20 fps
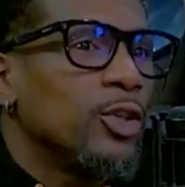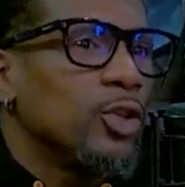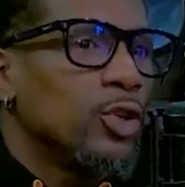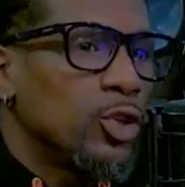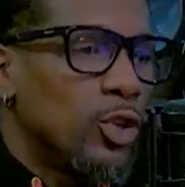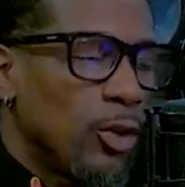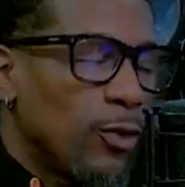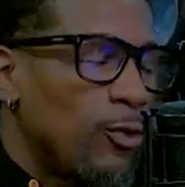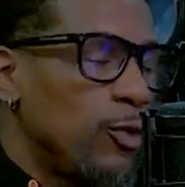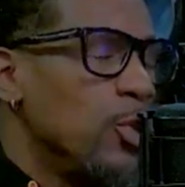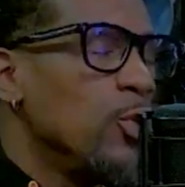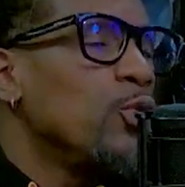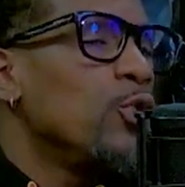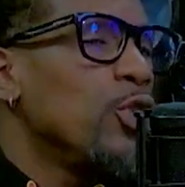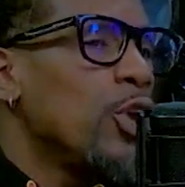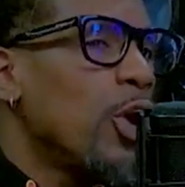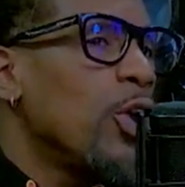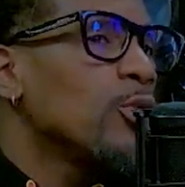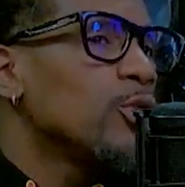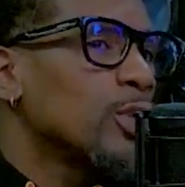if you
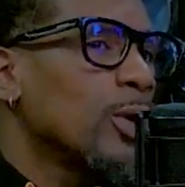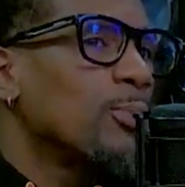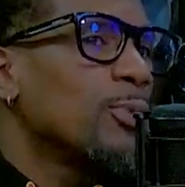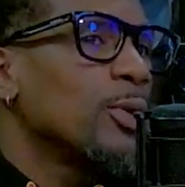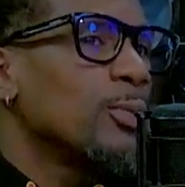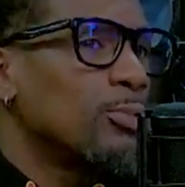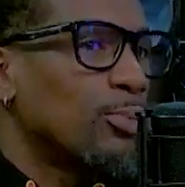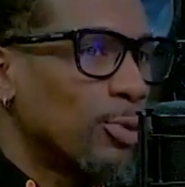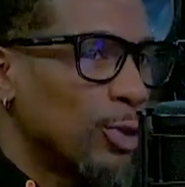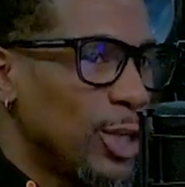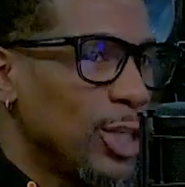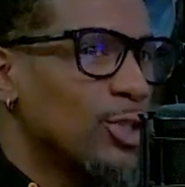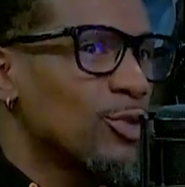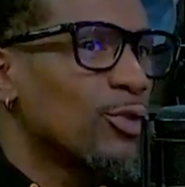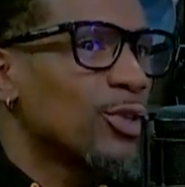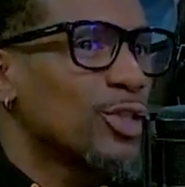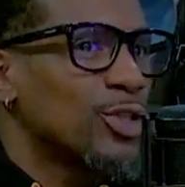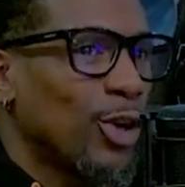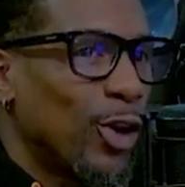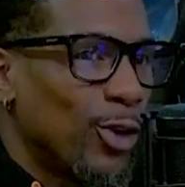know something breeds
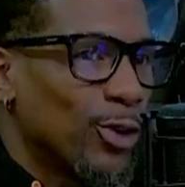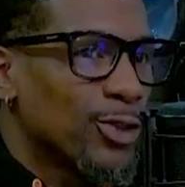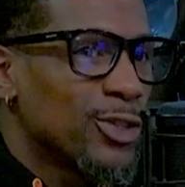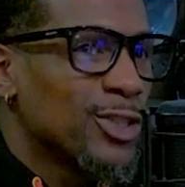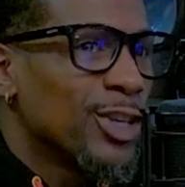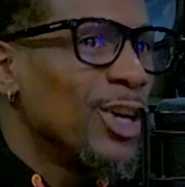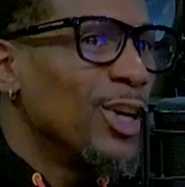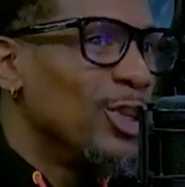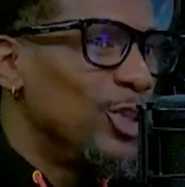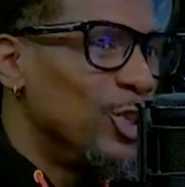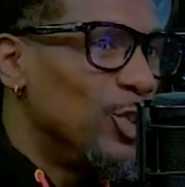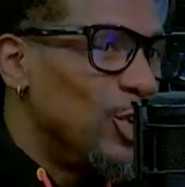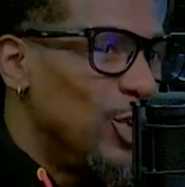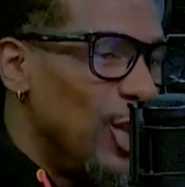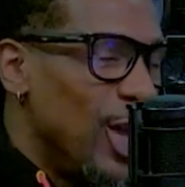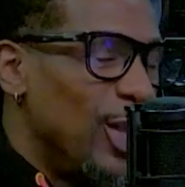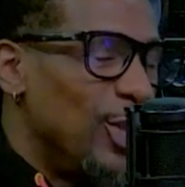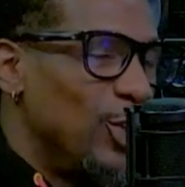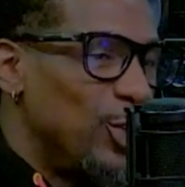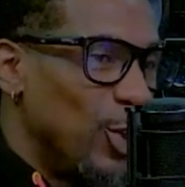results, yep.
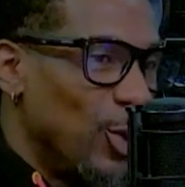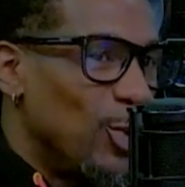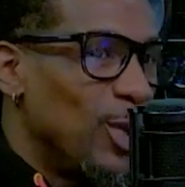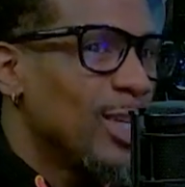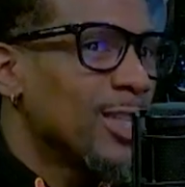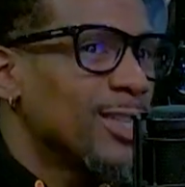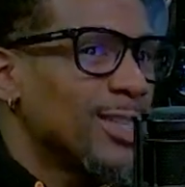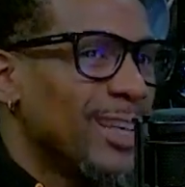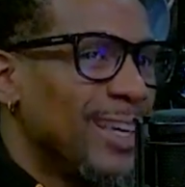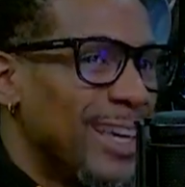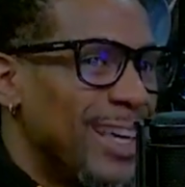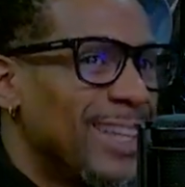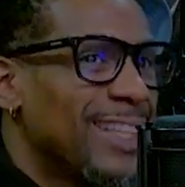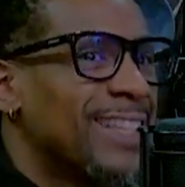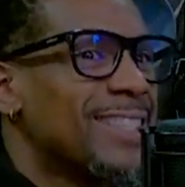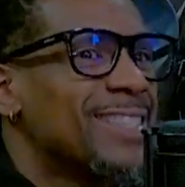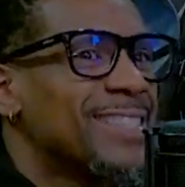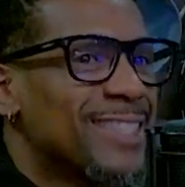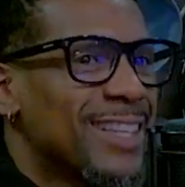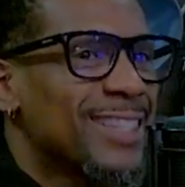doing it
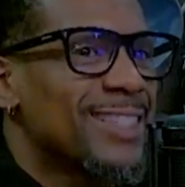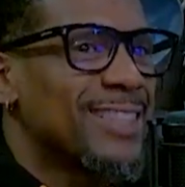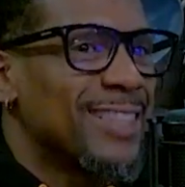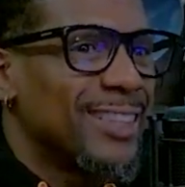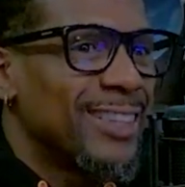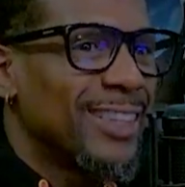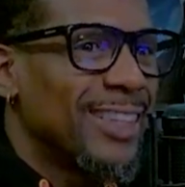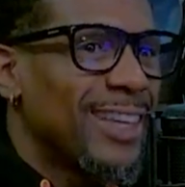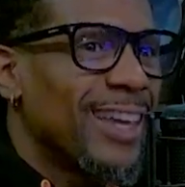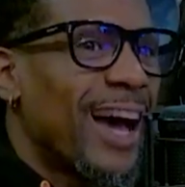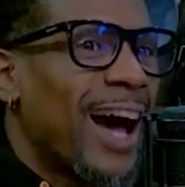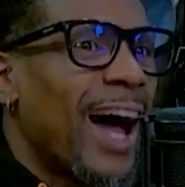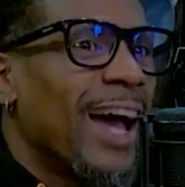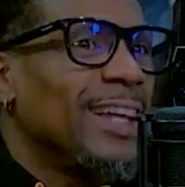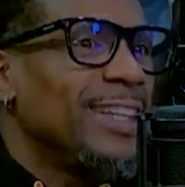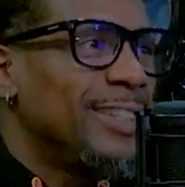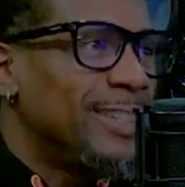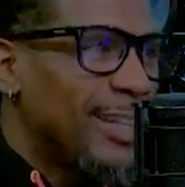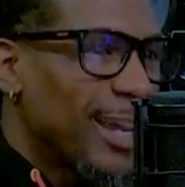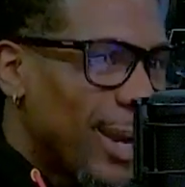consistently,
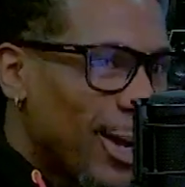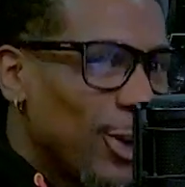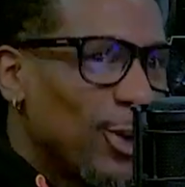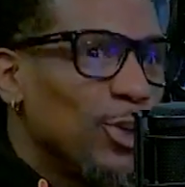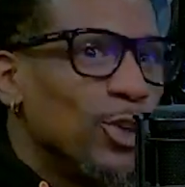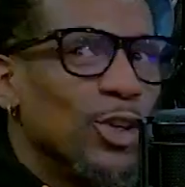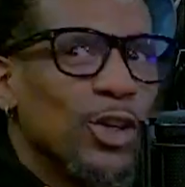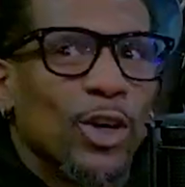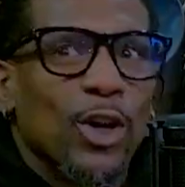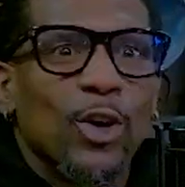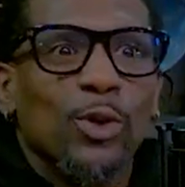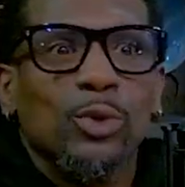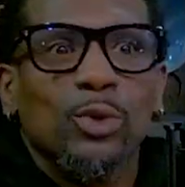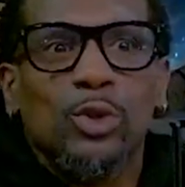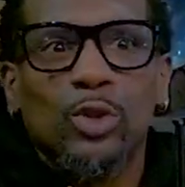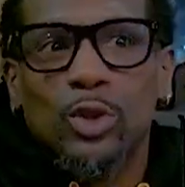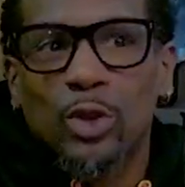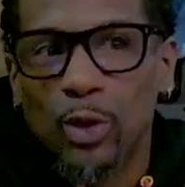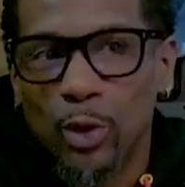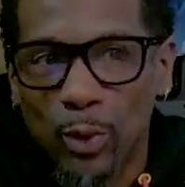I dare you to go
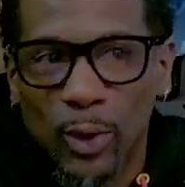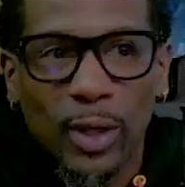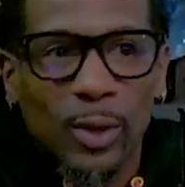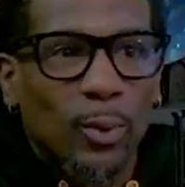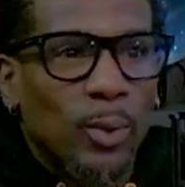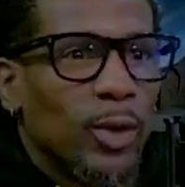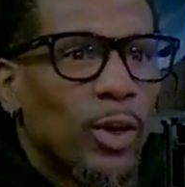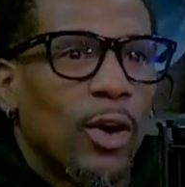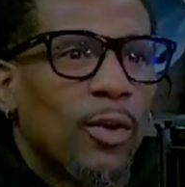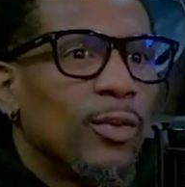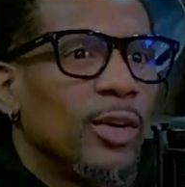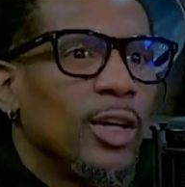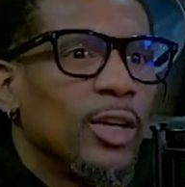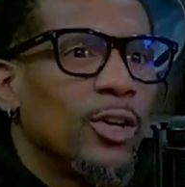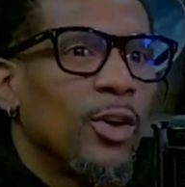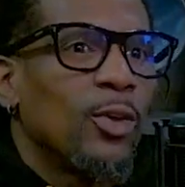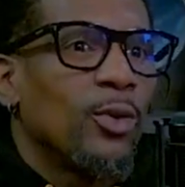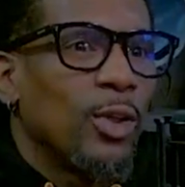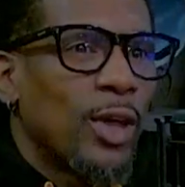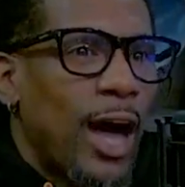do it. We yep. already
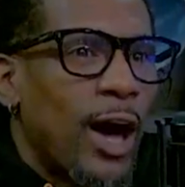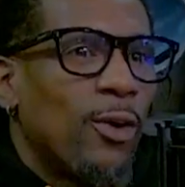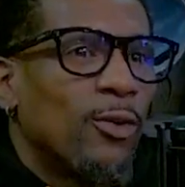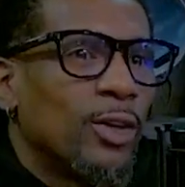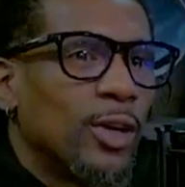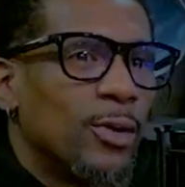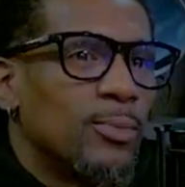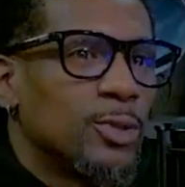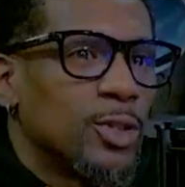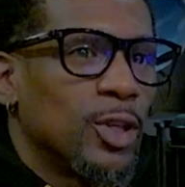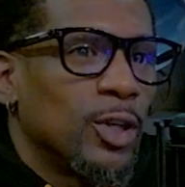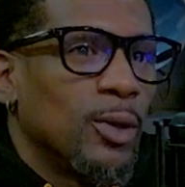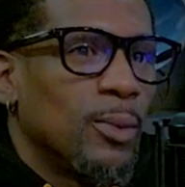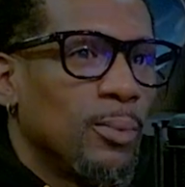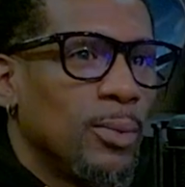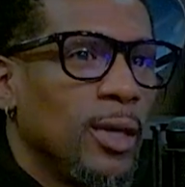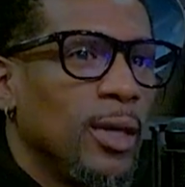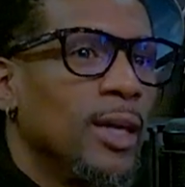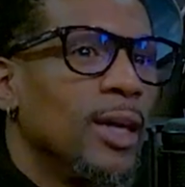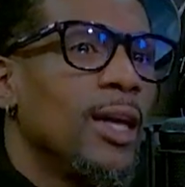know the outcome is going to
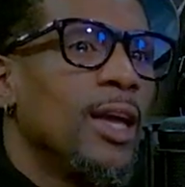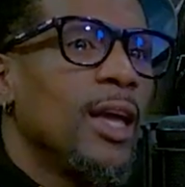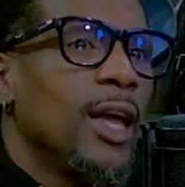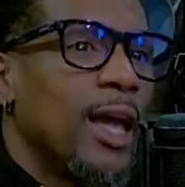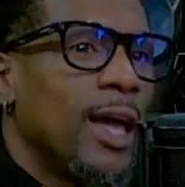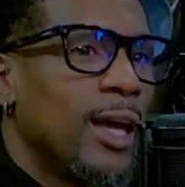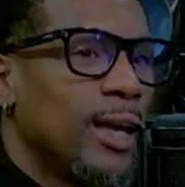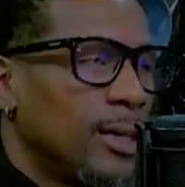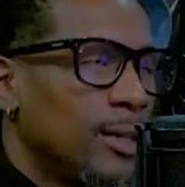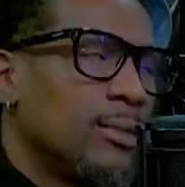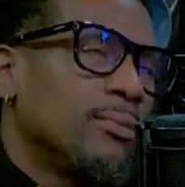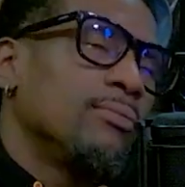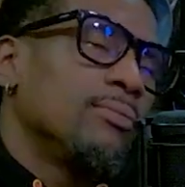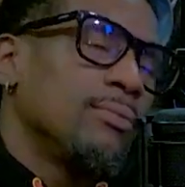be. And